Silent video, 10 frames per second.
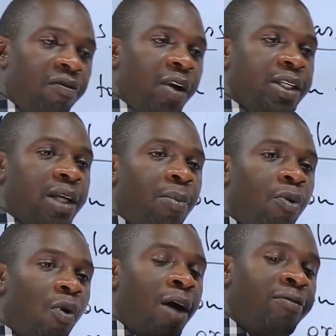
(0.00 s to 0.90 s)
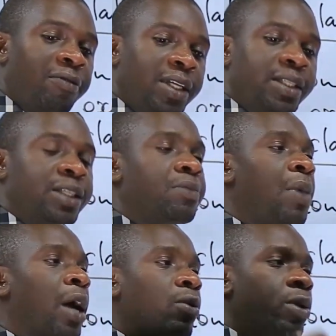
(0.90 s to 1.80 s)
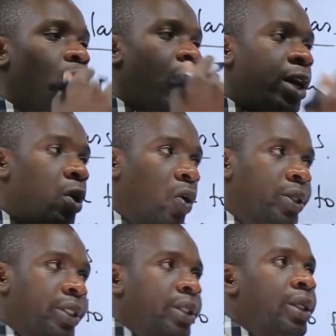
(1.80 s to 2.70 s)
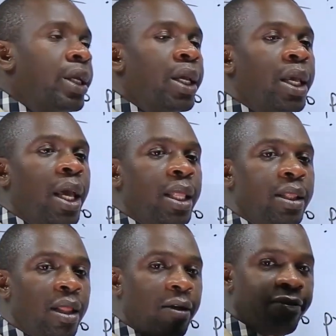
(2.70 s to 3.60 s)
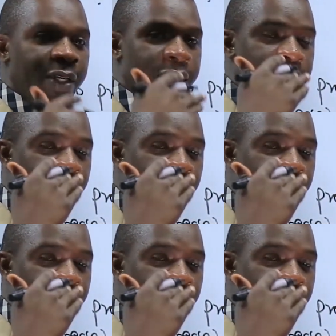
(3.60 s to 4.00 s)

For example, one face is marked with 1 dot, the other face